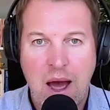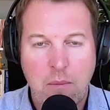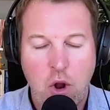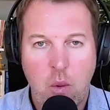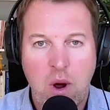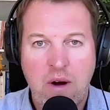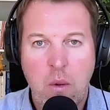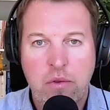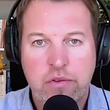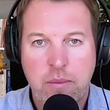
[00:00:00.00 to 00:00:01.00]
I'm not where I
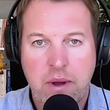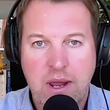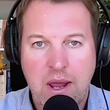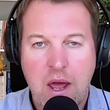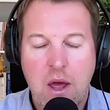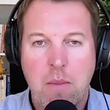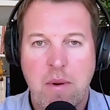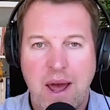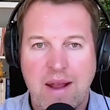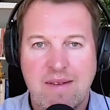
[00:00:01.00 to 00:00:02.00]
want to be,
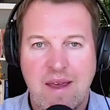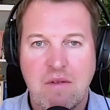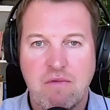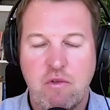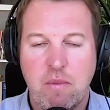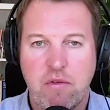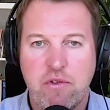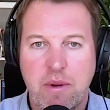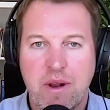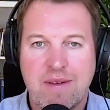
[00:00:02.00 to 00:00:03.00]
but I take
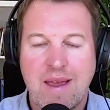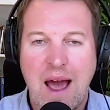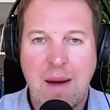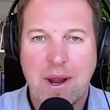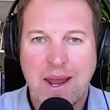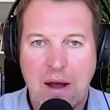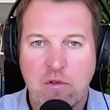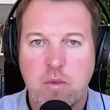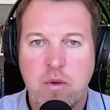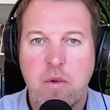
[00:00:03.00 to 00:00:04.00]
responsibility. I'm
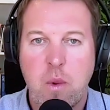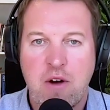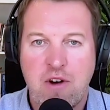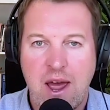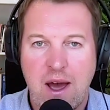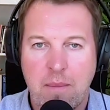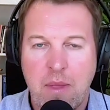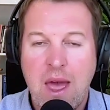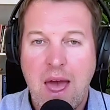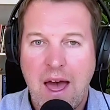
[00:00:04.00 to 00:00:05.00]
accountable for where I am,
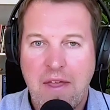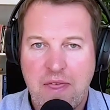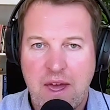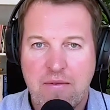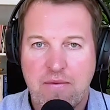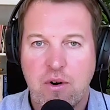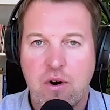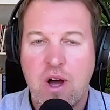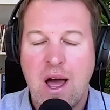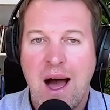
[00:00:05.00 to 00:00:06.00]
and
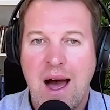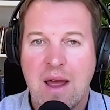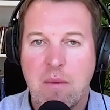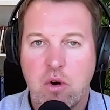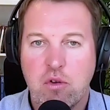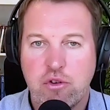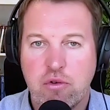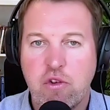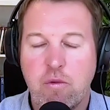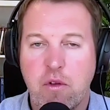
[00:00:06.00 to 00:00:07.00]
therefore I am also
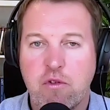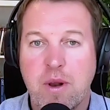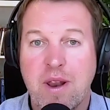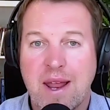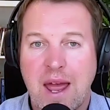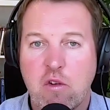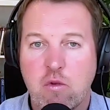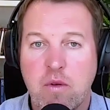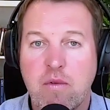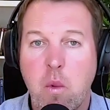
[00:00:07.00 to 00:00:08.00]
responsible and
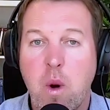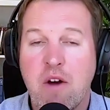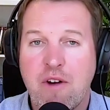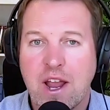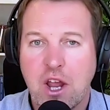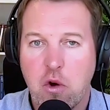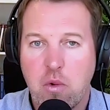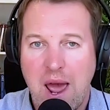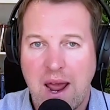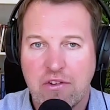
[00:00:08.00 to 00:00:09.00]
accountable for where I go
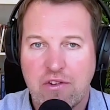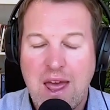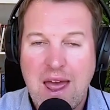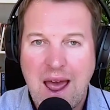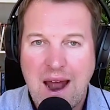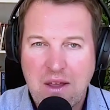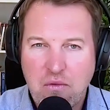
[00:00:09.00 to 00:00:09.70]
next. And